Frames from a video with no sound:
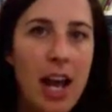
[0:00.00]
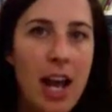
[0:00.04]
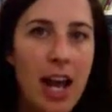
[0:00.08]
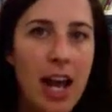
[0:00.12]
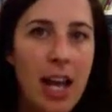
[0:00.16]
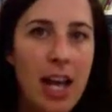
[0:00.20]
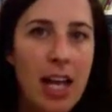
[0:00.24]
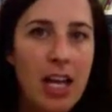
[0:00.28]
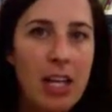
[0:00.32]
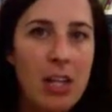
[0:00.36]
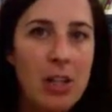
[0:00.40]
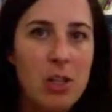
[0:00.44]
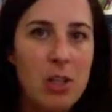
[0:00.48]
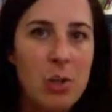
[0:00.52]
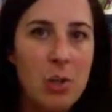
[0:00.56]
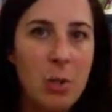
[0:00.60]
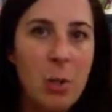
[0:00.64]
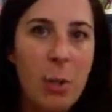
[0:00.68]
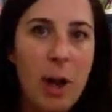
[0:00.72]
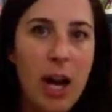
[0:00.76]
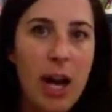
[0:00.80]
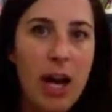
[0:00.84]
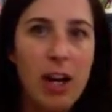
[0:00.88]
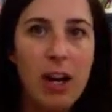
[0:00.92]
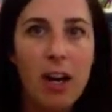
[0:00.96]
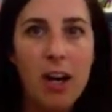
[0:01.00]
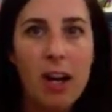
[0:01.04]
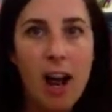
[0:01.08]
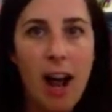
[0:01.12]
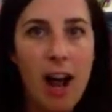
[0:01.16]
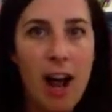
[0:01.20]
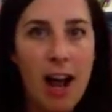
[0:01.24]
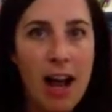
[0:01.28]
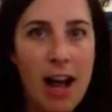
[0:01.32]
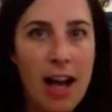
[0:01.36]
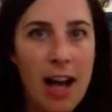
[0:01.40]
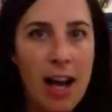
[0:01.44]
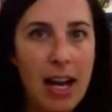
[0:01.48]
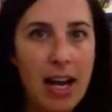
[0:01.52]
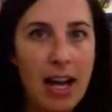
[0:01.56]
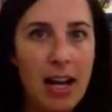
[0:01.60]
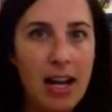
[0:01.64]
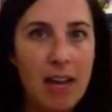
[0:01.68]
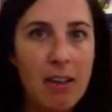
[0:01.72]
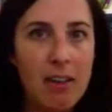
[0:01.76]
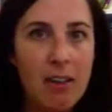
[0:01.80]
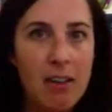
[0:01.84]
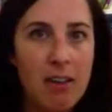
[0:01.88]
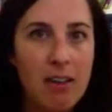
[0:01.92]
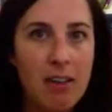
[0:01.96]
and where
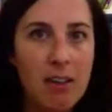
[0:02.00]
I